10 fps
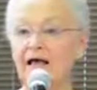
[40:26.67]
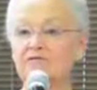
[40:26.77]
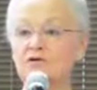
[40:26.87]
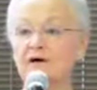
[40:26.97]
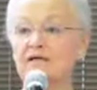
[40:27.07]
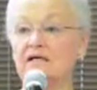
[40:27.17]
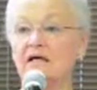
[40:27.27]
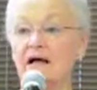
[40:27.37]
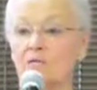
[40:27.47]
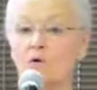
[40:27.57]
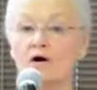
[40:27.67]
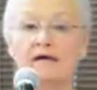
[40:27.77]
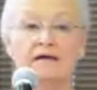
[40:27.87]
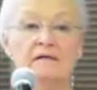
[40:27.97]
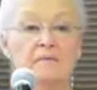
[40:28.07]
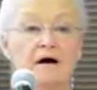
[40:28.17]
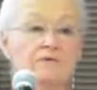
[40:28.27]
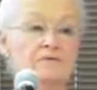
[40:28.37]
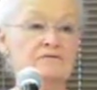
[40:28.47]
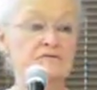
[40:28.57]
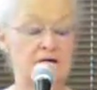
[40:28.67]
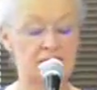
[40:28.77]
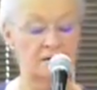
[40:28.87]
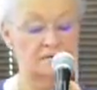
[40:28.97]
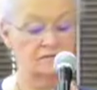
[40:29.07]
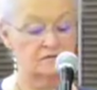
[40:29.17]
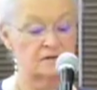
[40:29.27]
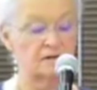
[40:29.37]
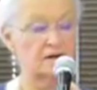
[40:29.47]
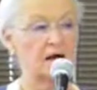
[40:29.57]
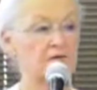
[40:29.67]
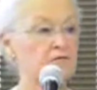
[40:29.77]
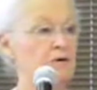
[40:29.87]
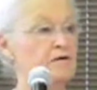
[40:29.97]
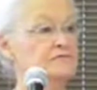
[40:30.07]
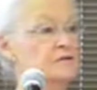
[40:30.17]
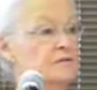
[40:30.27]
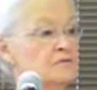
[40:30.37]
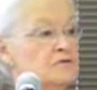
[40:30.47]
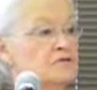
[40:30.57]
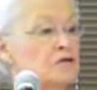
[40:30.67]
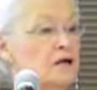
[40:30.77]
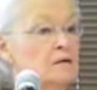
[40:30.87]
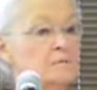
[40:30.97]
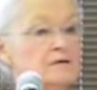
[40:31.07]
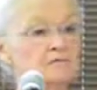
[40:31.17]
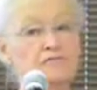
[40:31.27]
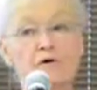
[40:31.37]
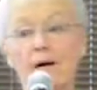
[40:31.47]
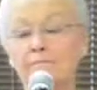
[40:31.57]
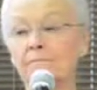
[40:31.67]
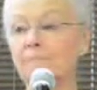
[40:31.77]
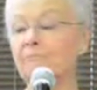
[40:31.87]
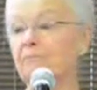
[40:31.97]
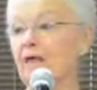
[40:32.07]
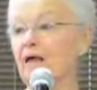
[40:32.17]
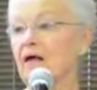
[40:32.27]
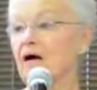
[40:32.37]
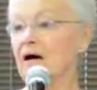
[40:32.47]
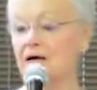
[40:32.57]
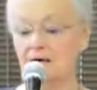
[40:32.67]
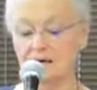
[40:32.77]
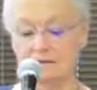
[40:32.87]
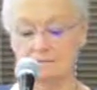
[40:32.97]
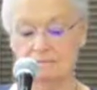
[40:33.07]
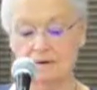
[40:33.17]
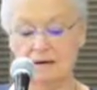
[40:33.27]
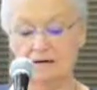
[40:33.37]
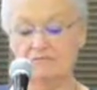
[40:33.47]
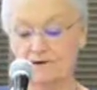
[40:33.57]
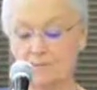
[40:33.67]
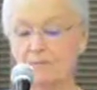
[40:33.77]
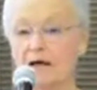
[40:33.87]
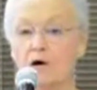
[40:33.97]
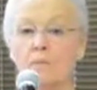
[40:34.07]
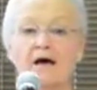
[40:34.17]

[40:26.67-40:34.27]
And so I did a lot of walking in the mountains, and I was in Cloudcroft, and there was a gentleman from El